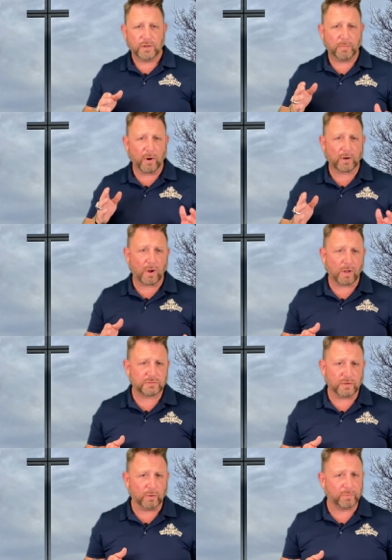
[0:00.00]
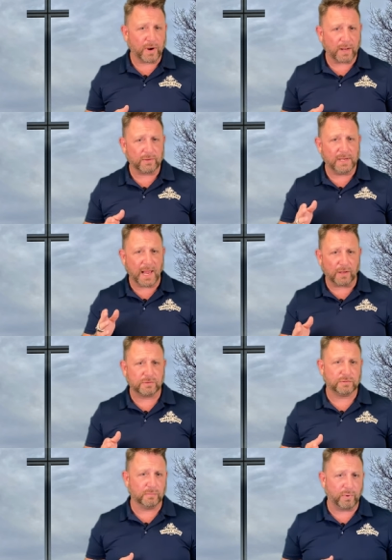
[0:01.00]
The park also proudly
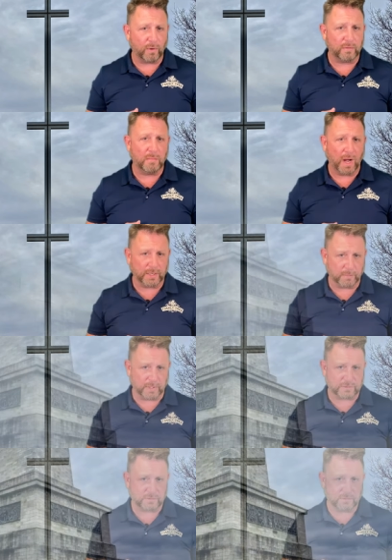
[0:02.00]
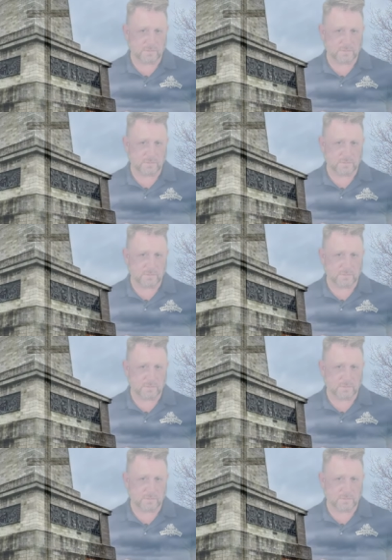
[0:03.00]
houses important monuments.